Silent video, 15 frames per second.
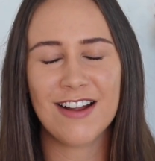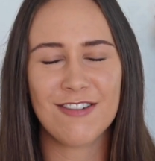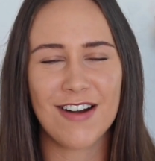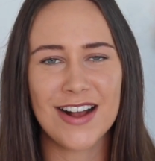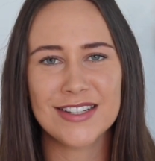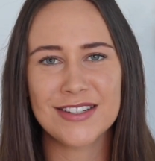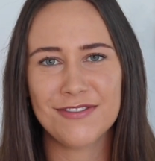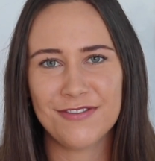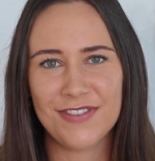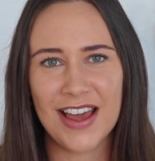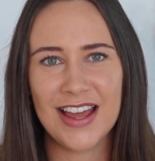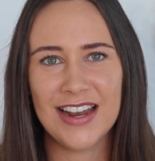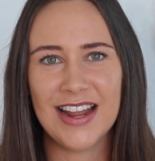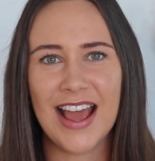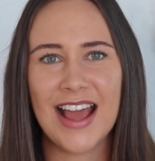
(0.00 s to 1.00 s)

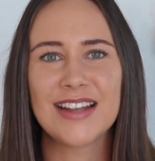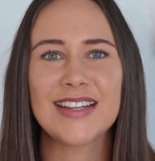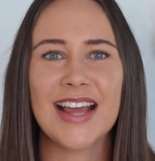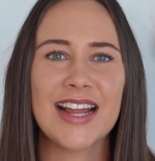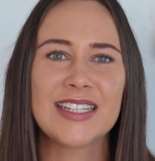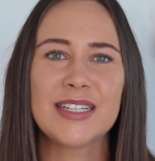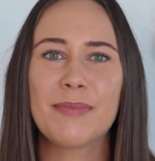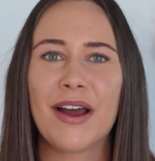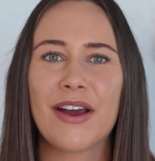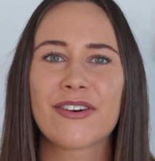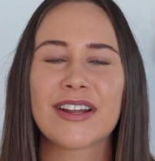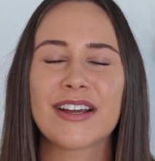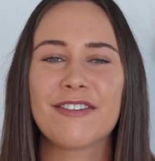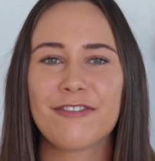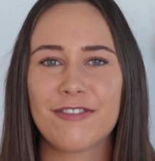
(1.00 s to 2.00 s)
grass-fed, and
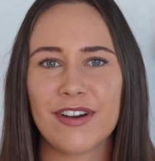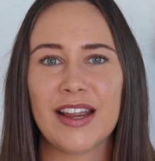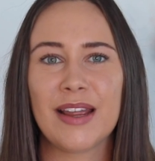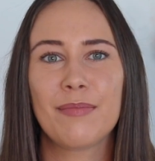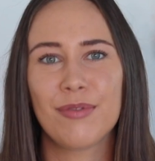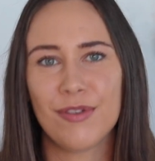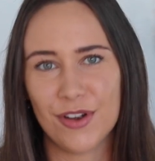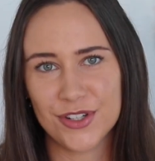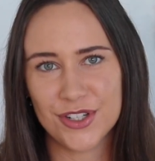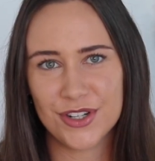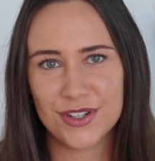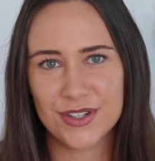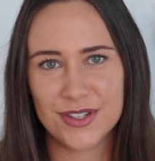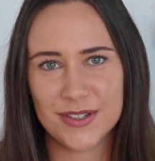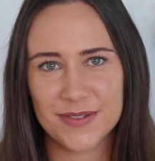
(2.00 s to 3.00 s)
antibiotic-free
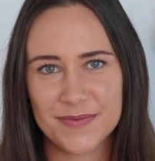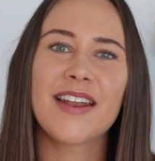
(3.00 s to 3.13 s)
produce.